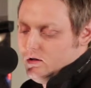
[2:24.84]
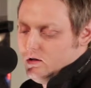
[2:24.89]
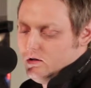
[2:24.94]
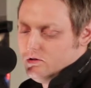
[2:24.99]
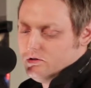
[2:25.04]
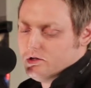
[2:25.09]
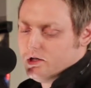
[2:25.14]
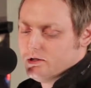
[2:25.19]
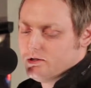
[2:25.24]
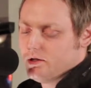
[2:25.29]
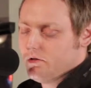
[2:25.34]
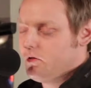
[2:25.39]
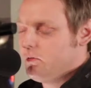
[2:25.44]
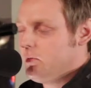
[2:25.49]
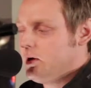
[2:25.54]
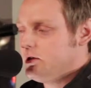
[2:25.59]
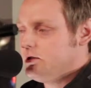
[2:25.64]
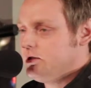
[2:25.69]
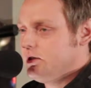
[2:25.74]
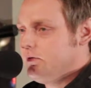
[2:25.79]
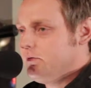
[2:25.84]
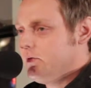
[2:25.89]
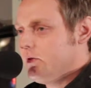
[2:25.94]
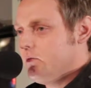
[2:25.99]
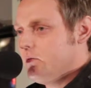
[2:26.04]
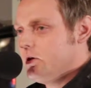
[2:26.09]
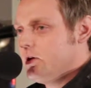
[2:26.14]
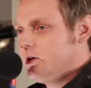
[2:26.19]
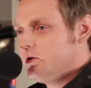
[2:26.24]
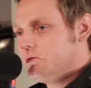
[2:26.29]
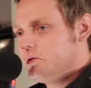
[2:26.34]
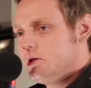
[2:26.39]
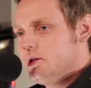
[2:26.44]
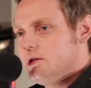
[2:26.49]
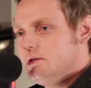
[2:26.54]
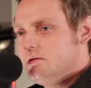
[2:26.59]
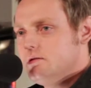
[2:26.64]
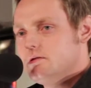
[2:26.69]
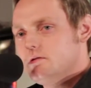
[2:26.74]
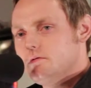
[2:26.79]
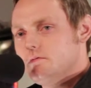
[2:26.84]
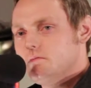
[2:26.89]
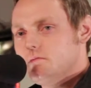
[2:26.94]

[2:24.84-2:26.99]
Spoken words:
Did you guys have an imaginary friend when you guys were kids?